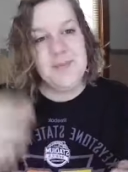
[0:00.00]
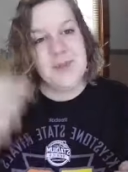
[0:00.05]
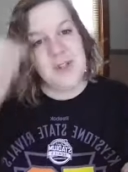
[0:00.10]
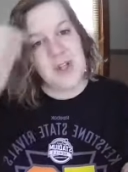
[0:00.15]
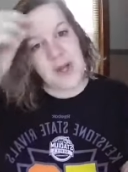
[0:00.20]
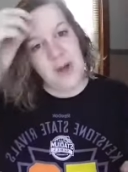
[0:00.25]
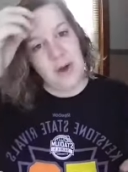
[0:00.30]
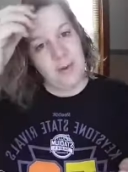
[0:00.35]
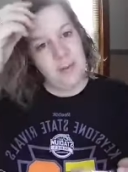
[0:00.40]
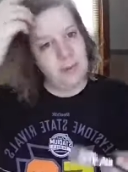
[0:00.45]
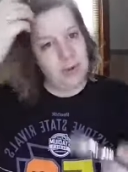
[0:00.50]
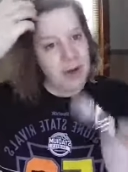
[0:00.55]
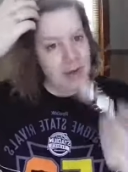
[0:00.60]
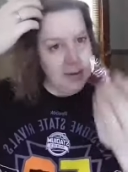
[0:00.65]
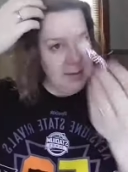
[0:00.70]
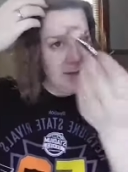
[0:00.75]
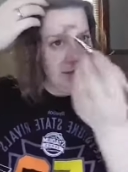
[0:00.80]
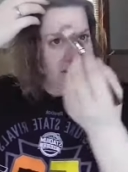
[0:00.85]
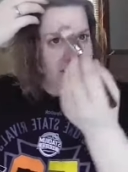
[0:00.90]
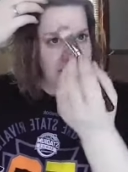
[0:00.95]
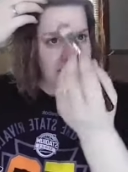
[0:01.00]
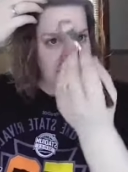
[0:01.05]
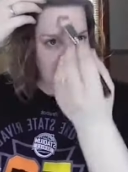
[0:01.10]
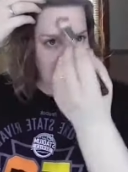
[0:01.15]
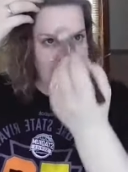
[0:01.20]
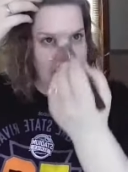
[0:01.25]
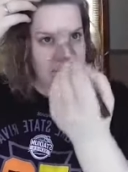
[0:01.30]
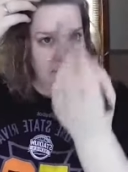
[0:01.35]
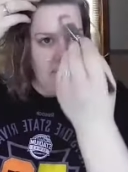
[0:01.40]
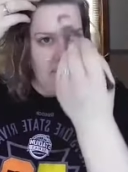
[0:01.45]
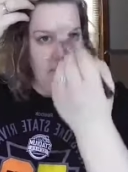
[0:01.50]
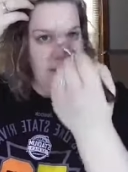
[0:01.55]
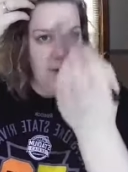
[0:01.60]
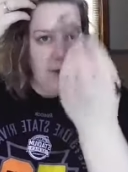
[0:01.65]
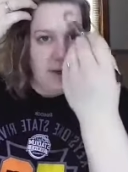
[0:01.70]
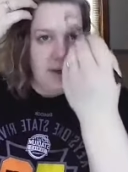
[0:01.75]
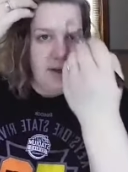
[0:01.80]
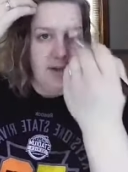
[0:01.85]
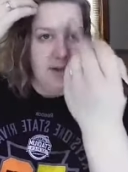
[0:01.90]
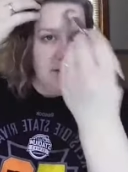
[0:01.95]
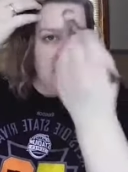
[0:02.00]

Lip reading: So priming is really important, and